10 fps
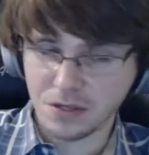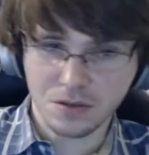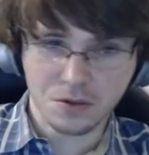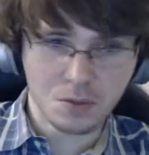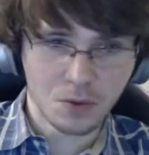
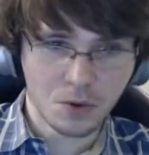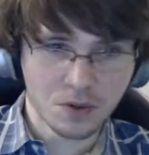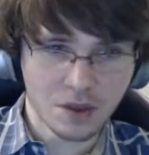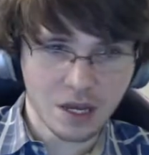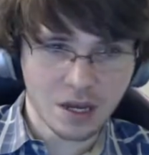There's more
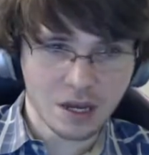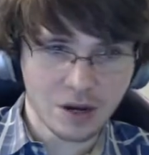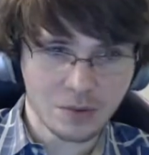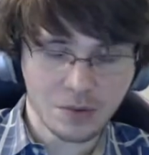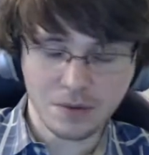than that
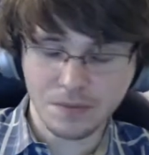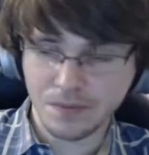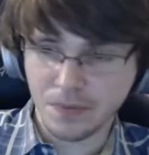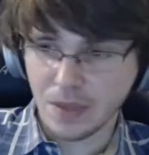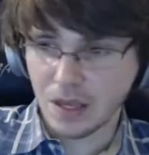now, but
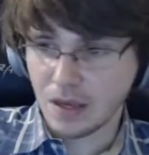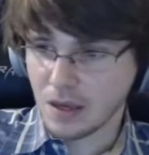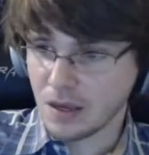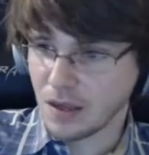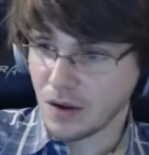
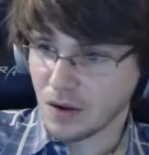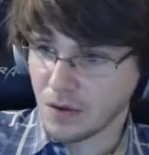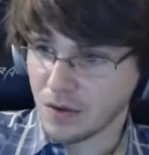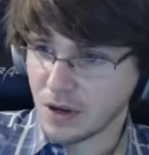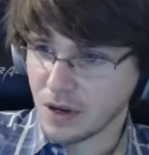you know,
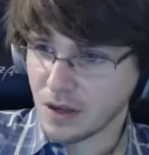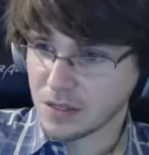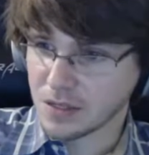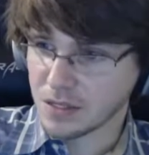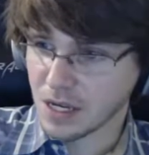uh, this
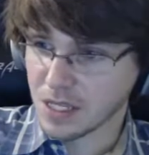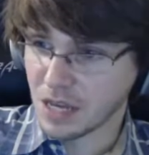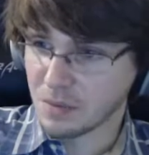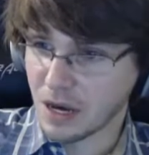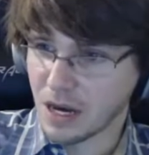is like a day
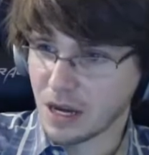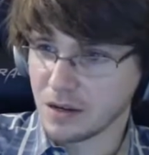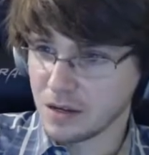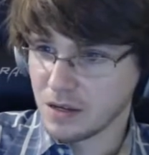behind.